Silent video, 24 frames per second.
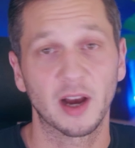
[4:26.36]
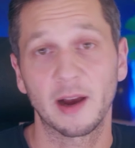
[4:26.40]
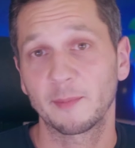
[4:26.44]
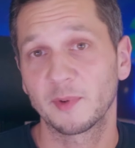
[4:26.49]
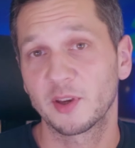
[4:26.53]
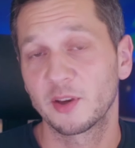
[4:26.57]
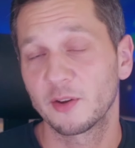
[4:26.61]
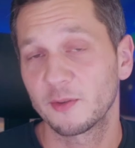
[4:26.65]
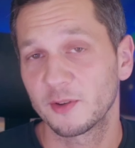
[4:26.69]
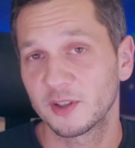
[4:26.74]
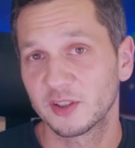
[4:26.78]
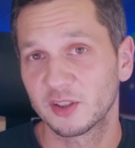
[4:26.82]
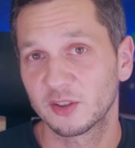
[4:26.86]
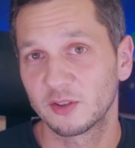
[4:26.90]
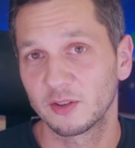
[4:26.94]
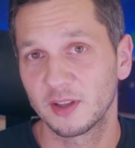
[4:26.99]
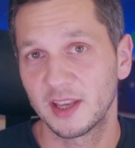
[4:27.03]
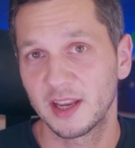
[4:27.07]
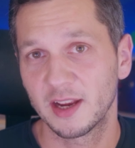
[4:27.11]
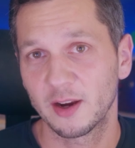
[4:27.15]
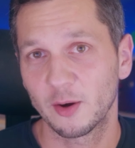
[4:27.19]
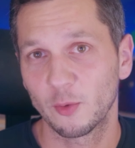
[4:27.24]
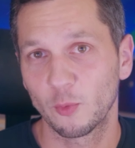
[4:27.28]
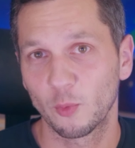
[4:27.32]
I'm curious to
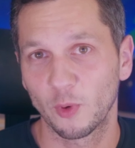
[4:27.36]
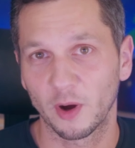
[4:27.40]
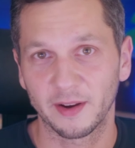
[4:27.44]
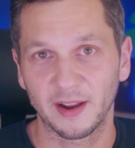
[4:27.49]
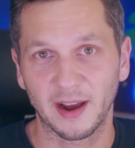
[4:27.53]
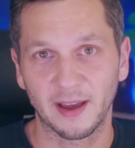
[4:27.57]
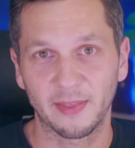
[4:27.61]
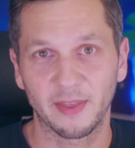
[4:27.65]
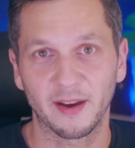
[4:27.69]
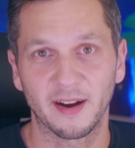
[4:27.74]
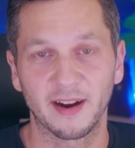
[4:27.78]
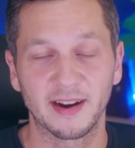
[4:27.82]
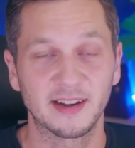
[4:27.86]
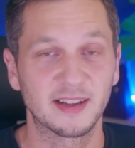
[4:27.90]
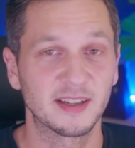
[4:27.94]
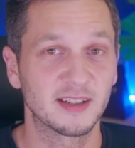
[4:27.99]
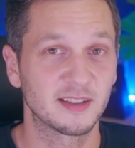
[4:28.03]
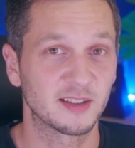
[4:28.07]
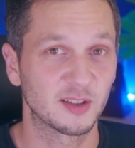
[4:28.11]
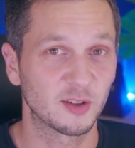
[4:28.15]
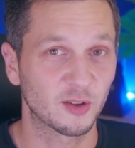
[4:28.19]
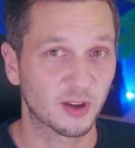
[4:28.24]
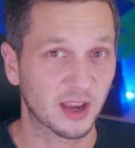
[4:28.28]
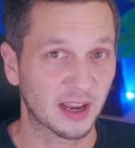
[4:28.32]
hear what other
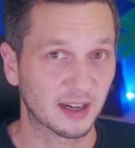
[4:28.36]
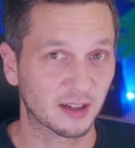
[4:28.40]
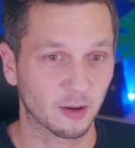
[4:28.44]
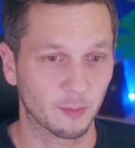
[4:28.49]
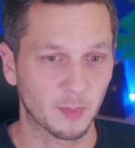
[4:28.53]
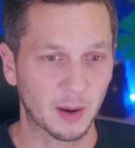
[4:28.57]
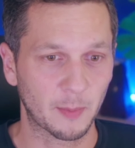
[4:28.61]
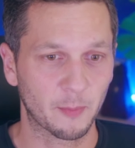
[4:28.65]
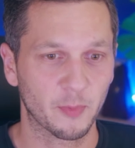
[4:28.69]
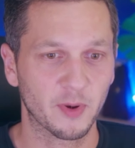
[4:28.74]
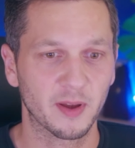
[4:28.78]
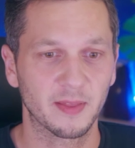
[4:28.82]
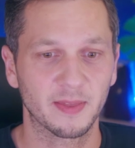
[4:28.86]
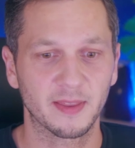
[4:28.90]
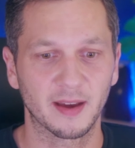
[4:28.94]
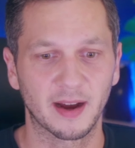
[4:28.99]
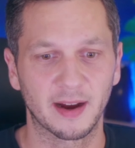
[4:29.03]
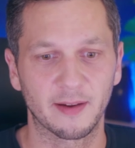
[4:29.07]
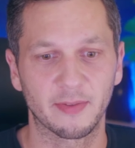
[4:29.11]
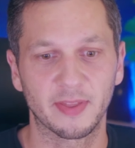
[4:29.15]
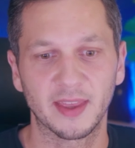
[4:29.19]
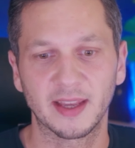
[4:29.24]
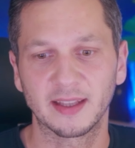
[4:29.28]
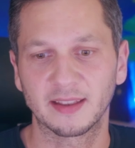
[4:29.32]
ideas you can come up with.
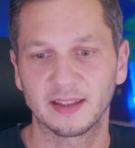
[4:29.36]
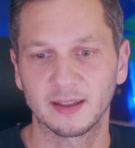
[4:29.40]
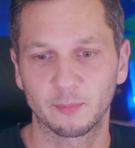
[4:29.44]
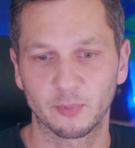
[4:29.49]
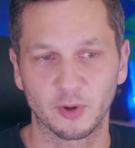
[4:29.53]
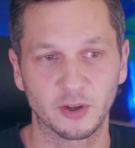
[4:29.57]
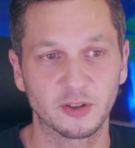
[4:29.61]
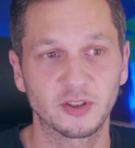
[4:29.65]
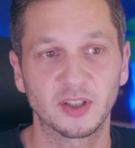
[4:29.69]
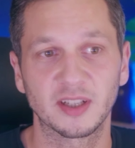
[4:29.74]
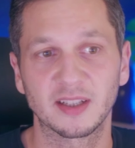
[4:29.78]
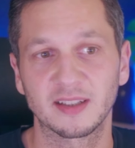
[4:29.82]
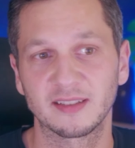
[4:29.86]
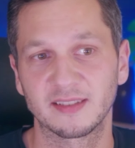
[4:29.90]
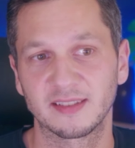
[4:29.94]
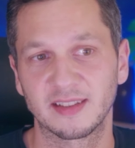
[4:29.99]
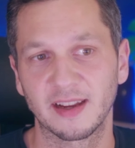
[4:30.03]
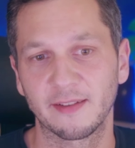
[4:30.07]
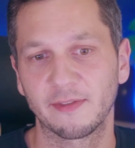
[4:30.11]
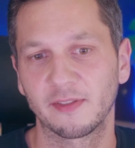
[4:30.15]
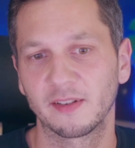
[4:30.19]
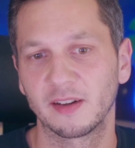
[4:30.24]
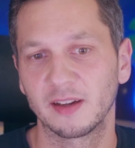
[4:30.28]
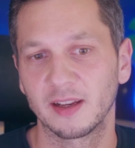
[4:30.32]
I think the project is
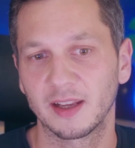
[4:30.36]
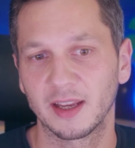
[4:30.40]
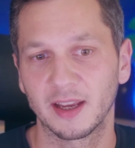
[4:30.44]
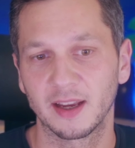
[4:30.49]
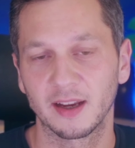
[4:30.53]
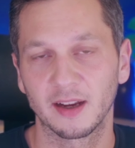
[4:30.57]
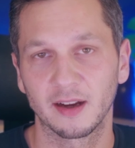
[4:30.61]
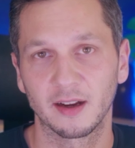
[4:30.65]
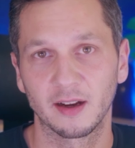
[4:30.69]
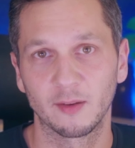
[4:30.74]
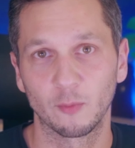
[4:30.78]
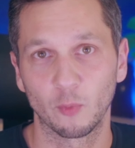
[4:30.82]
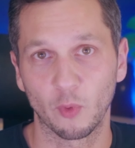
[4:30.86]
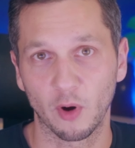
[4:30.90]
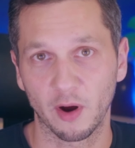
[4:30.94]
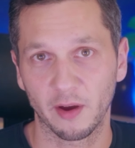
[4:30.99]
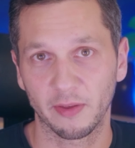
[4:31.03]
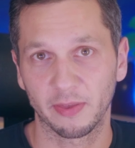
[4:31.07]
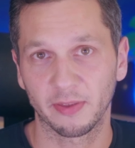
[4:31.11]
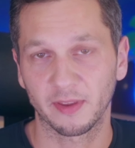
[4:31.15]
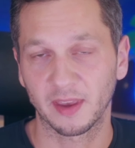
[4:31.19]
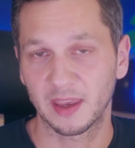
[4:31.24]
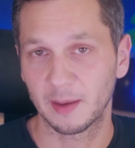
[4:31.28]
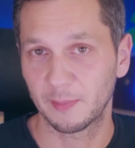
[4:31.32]
definitely
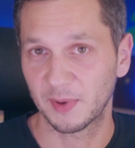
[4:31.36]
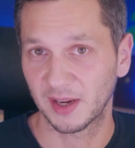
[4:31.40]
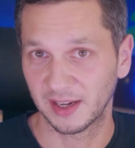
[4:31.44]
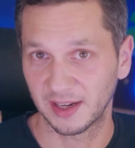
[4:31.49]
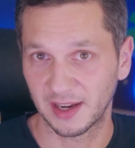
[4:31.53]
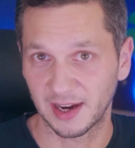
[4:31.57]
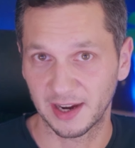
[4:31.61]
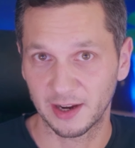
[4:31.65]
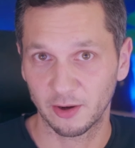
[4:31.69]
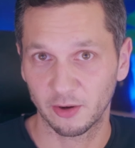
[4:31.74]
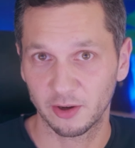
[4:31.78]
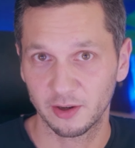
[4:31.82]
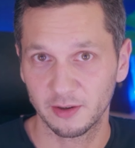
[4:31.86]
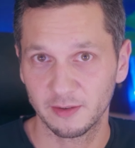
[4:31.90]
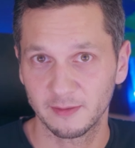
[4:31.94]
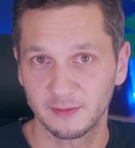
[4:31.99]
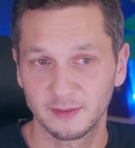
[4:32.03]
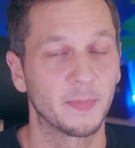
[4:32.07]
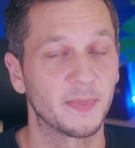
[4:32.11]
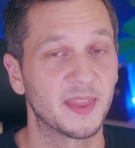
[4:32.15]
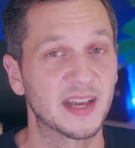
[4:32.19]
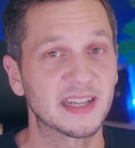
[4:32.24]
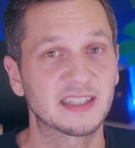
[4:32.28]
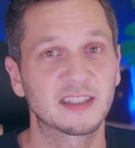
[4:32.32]
worth keeping an eye on.
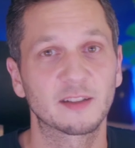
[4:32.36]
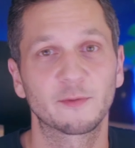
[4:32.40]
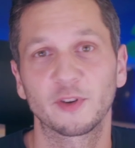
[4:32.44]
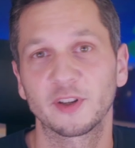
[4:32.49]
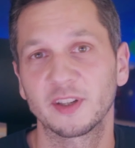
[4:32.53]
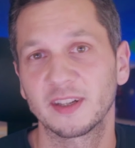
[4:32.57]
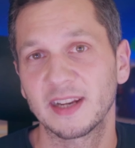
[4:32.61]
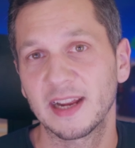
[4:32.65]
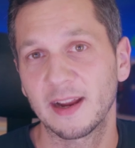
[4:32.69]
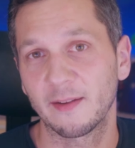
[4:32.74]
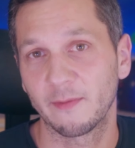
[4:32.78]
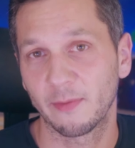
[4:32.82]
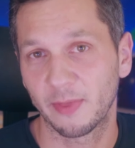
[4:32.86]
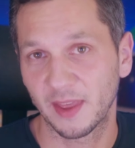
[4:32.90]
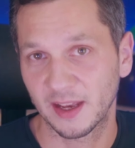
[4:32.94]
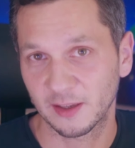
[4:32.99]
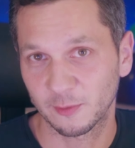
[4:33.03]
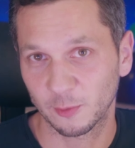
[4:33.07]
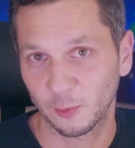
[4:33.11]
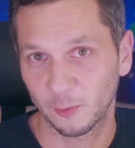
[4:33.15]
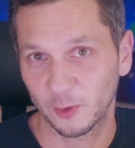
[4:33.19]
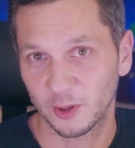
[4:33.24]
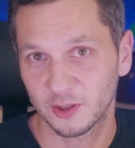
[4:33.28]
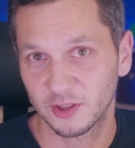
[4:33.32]
That's it for today. Thanks
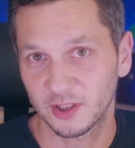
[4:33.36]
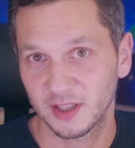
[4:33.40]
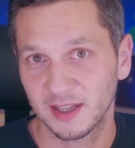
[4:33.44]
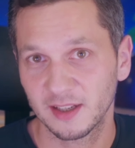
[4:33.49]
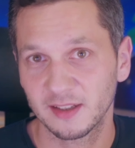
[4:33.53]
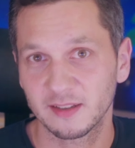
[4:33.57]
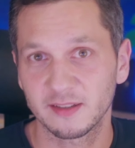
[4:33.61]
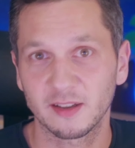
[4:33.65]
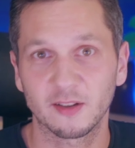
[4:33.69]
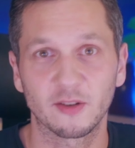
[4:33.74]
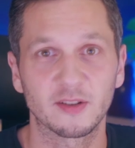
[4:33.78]
for watching.